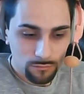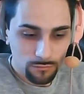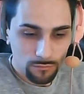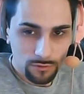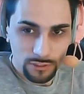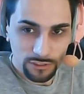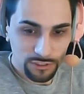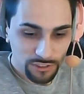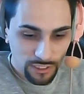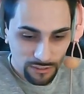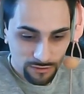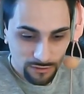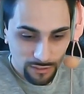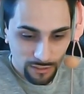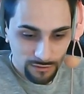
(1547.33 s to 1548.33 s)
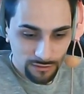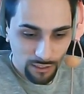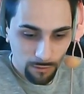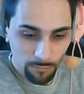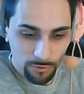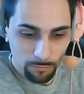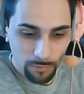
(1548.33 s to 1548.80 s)
This is just an
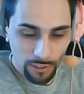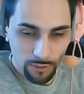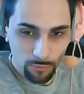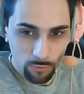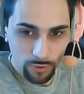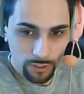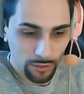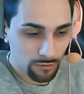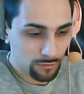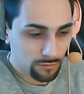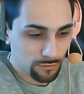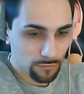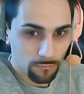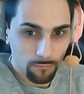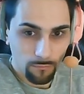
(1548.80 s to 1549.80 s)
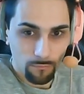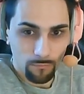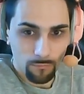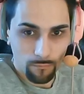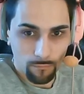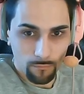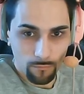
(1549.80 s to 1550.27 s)
example, by the way.
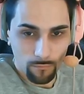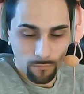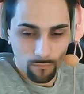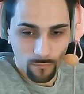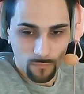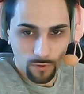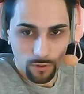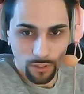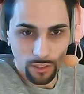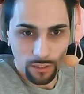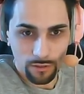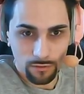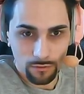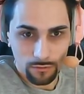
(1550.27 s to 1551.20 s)
Okay.